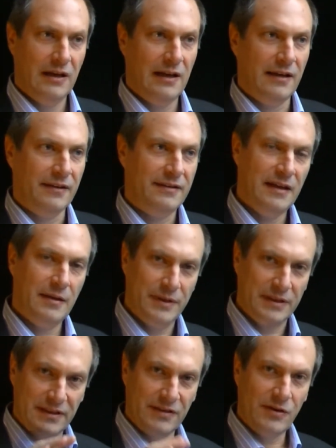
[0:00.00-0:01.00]
and the
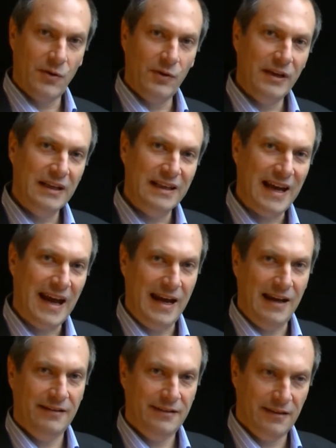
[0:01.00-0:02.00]
therapist is holding a
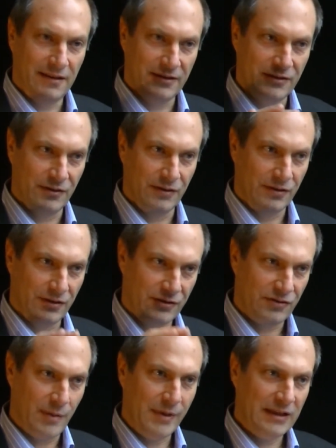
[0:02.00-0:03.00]
hand on your
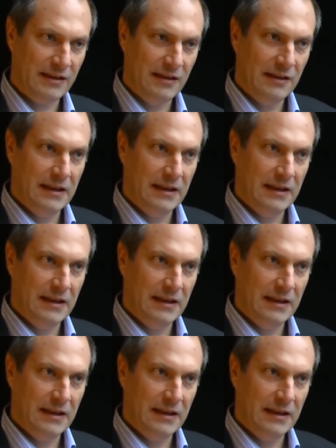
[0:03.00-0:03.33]
stomach,